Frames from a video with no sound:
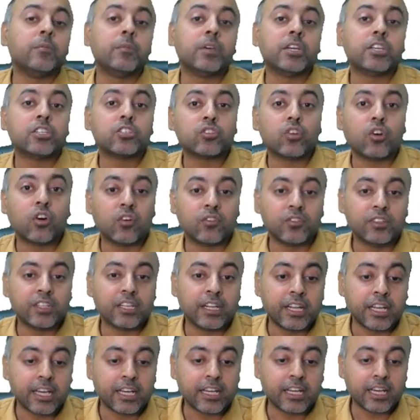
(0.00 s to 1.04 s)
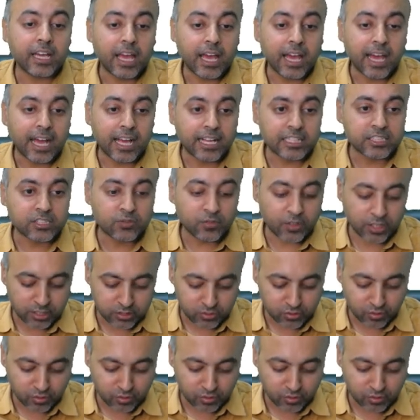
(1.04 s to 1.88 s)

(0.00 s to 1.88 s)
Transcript: image of the neck as well.